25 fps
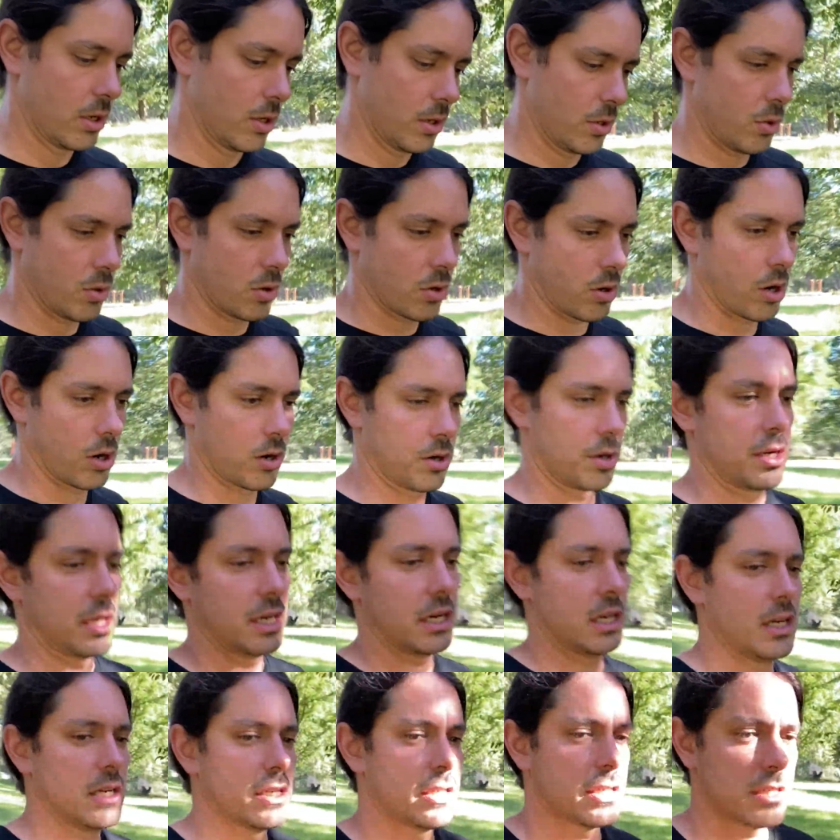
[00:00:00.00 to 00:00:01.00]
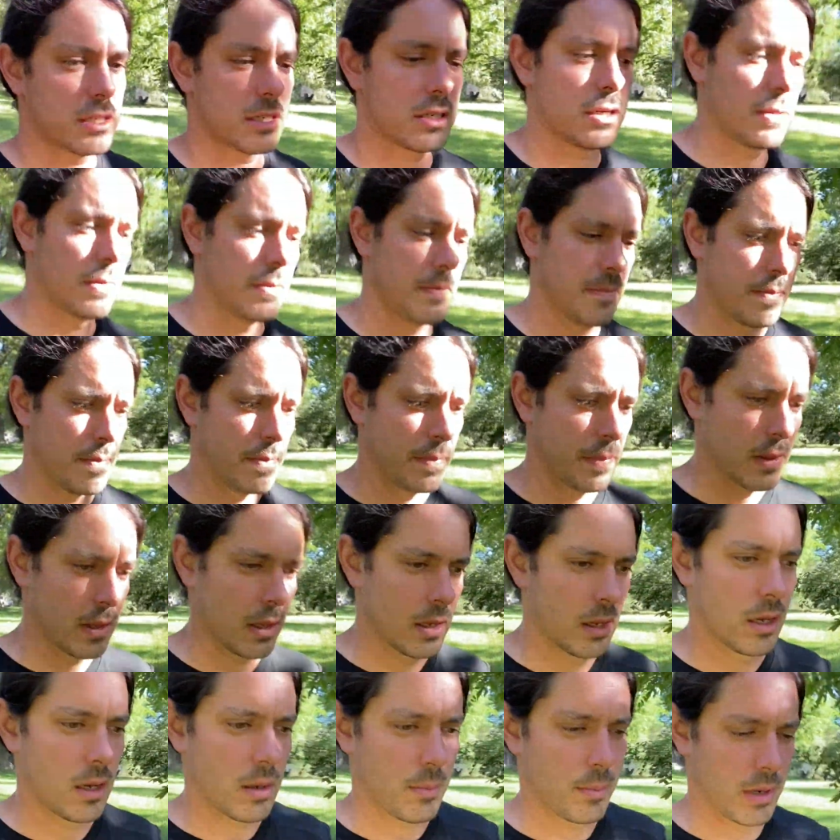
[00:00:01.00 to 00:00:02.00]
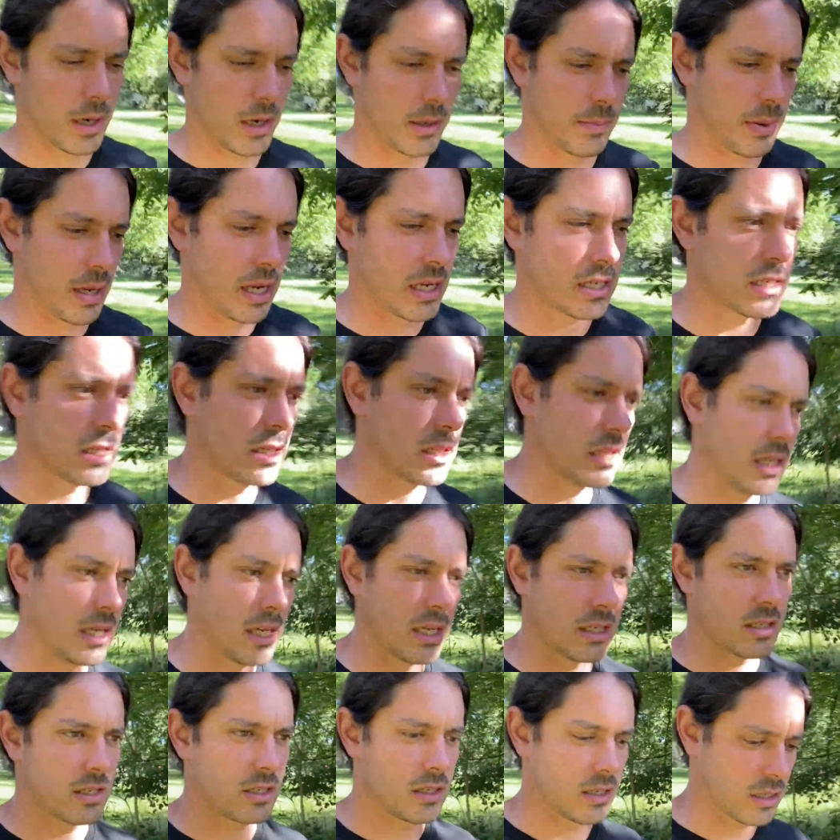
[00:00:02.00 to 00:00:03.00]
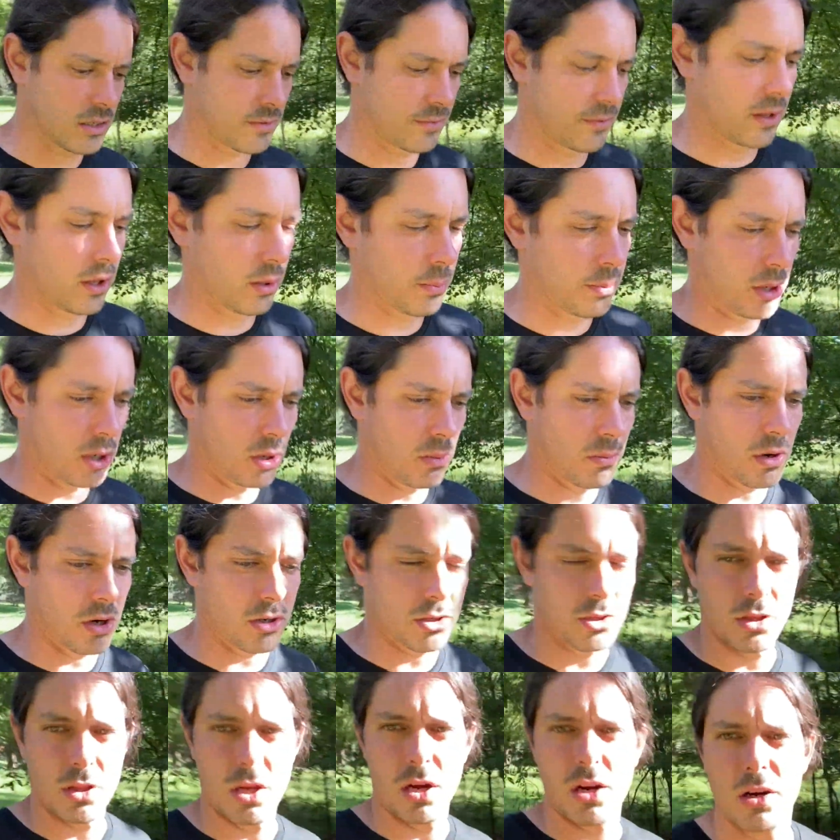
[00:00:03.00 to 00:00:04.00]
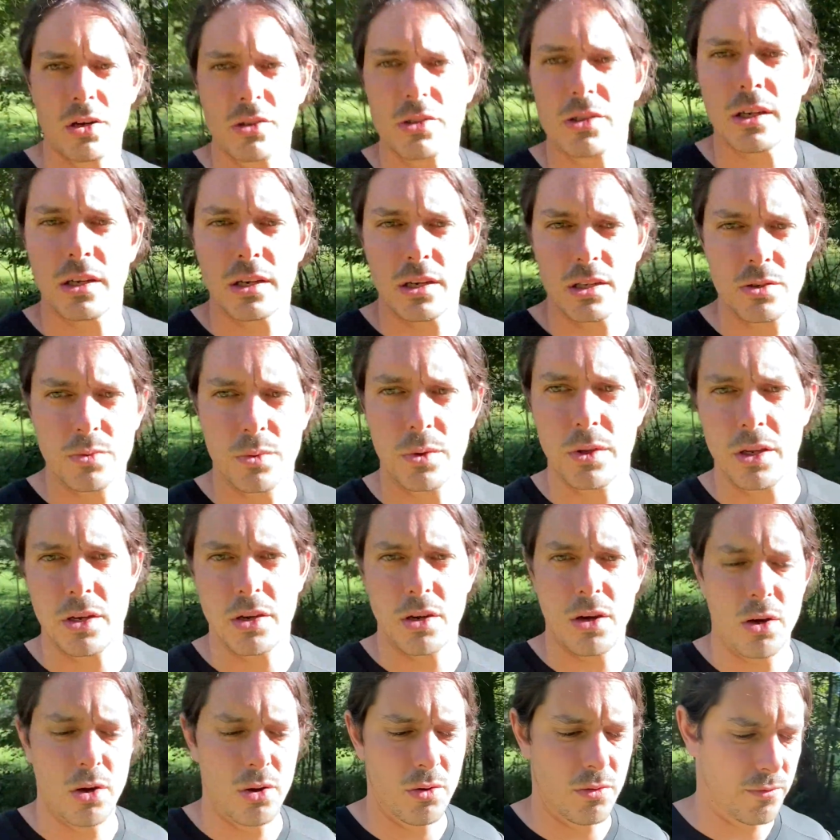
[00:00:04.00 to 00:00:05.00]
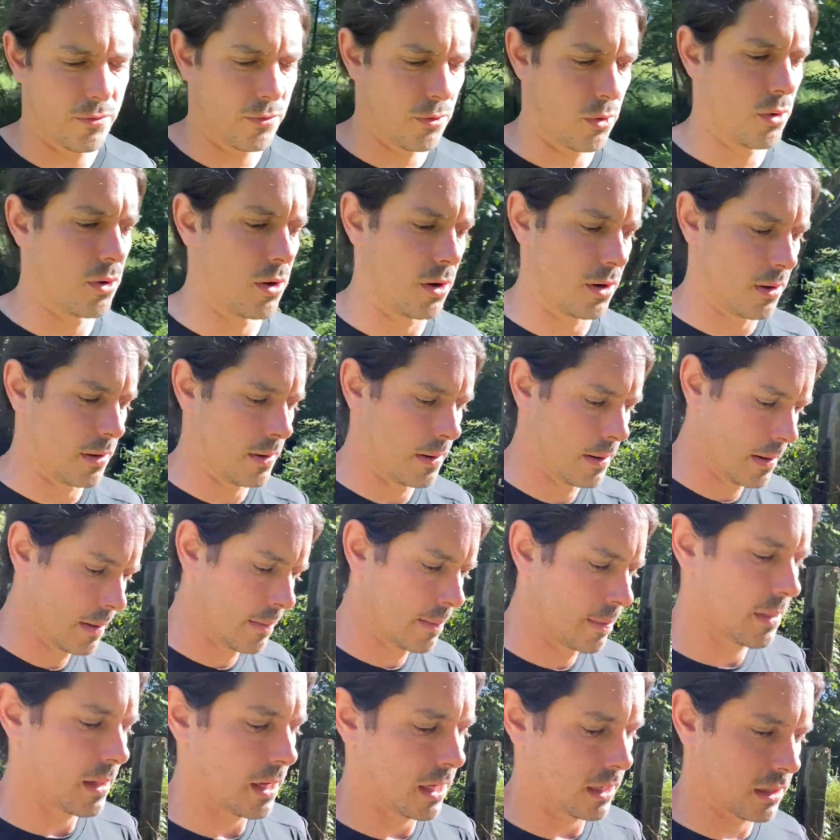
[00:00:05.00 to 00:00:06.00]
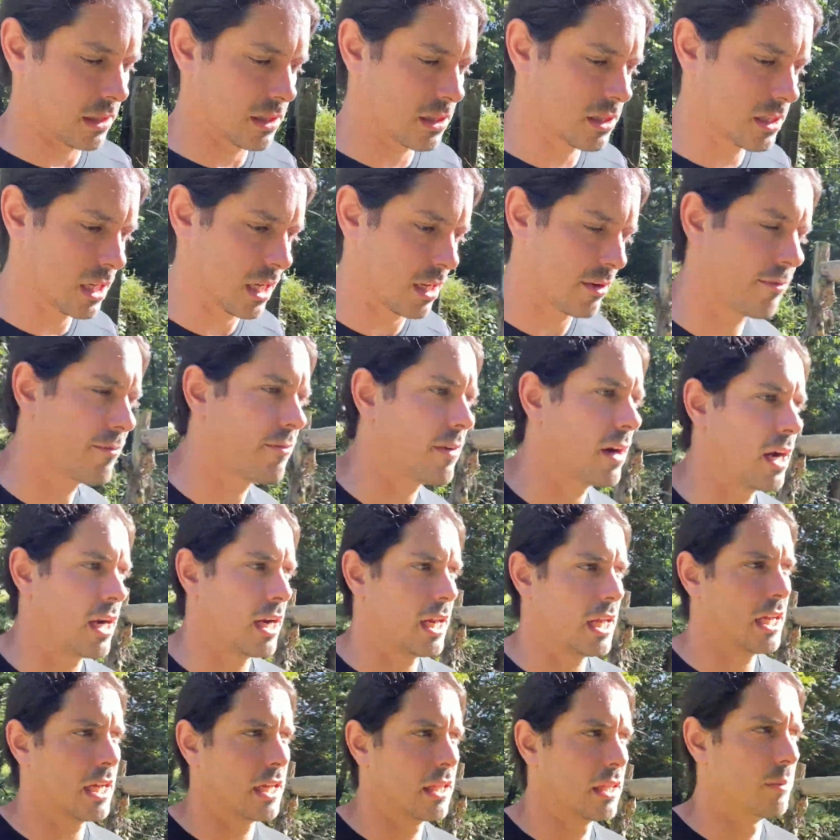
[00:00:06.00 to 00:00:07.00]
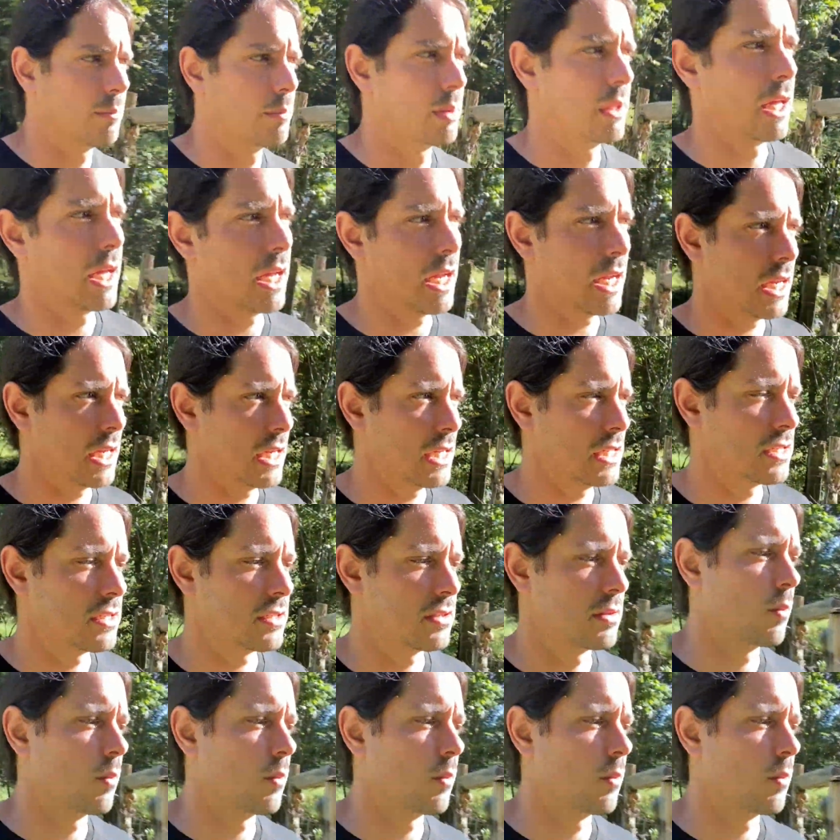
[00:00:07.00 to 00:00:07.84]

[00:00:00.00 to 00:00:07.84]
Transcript: or Arnis, but it's Filipino martial arts, and it's really known for like the stick fighting and the blades, the